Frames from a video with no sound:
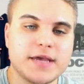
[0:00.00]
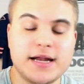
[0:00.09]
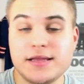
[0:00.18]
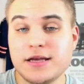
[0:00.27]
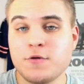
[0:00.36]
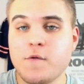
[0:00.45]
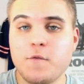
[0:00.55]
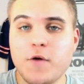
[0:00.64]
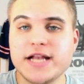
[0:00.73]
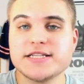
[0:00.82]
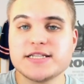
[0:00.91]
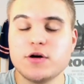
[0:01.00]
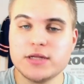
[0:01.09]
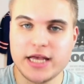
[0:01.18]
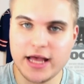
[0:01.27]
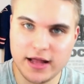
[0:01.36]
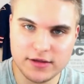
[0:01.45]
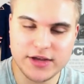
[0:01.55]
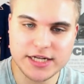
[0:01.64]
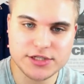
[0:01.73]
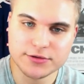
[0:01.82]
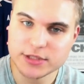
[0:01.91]
And I think Wentz only
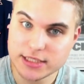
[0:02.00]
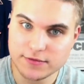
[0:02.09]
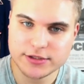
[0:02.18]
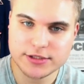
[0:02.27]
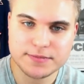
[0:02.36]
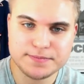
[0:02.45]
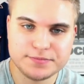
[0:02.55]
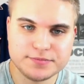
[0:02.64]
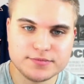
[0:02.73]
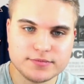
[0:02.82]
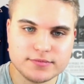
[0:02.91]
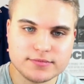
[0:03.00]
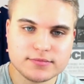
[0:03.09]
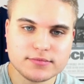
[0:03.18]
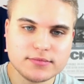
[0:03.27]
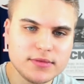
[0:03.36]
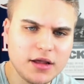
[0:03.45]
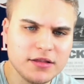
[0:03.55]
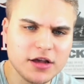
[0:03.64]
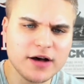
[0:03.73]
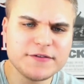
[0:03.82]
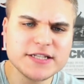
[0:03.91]
elevates your receivers.
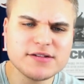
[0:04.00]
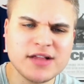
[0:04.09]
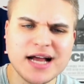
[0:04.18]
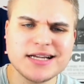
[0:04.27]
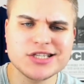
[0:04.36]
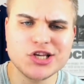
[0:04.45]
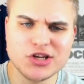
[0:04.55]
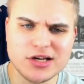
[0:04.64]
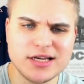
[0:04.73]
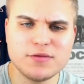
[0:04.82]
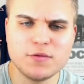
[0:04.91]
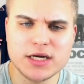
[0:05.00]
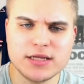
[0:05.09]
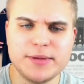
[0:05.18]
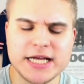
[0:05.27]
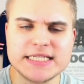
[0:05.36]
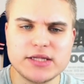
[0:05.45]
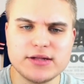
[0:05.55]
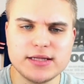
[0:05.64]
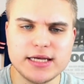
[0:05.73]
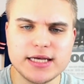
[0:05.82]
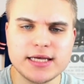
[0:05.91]
The offensive line is good, one of the best in the
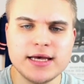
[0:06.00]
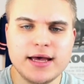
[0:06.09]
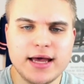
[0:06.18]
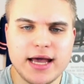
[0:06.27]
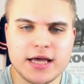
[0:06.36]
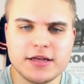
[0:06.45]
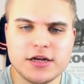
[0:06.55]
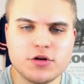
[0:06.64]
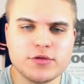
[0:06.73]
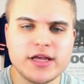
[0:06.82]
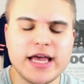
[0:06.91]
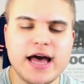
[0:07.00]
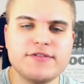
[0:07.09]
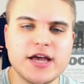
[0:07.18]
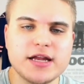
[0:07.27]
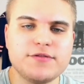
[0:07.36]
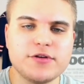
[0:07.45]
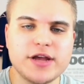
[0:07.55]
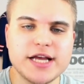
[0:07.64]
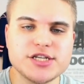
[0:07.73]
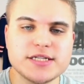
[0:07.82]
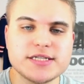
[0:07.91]
league, and they don't really have any free
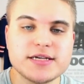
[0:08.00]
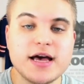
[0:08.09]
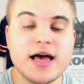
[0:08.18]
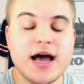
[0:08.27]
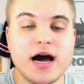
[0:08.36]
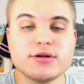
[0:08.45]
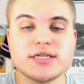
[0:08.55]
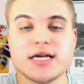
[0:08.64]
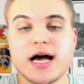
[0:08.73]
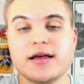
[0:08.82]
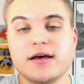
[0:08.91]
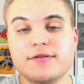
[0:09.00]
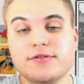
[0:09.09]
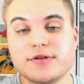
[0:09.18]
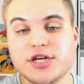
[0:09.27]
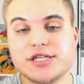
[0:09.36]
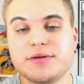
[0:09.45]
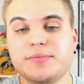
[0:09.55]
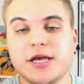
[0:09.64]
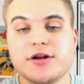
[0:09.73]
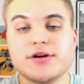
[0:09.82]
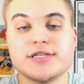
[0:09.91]
agents outside of Jason
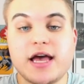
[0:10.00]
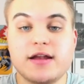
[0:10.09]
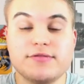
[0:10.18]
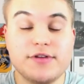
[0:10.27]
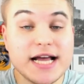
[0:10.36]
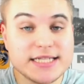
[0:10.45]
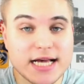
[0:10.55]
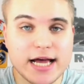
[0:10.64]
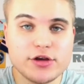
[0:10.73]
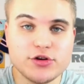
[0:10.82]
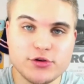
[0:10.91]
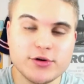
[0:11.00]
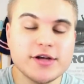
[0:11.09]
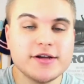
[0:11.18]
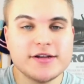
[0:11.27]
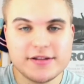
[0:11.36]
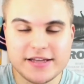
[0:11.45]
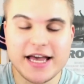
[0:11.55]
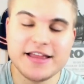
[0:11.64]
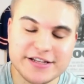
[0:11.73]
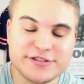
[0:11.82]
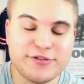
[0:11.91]
Peters and Vitae, who,
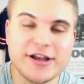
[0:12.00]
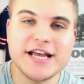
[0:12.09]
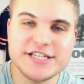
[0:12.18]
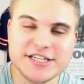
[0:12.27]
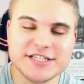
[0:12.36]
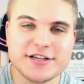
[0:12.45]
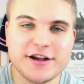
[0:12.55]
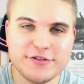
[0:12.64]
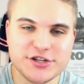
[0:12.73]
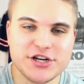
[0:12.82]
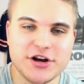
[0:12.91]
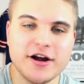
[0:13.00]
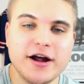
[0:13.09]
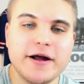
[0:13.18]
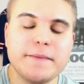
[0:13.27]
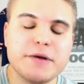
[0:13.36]
yeah, that's free agents for sure.